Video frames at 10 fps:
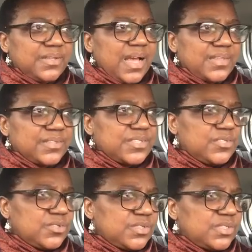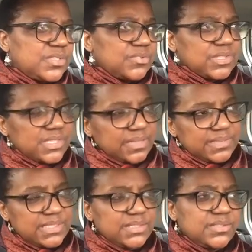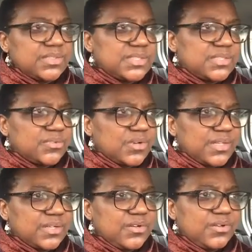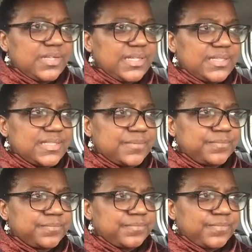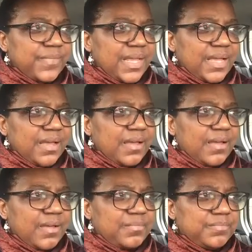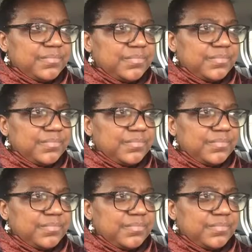either students or service users or other colleagues, and